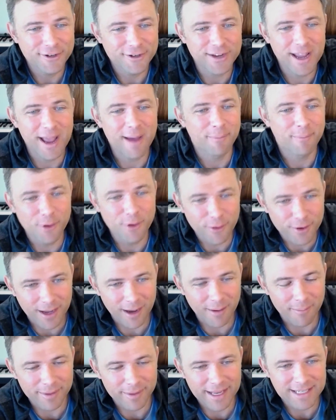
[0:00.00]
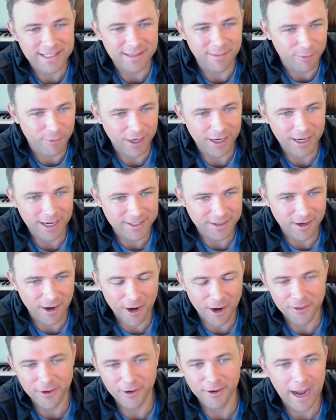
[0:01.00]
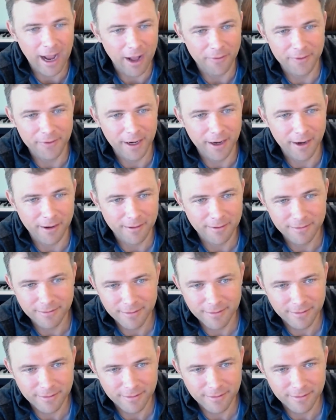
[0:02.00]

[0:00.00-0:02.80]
shampoo companies and products are there out there?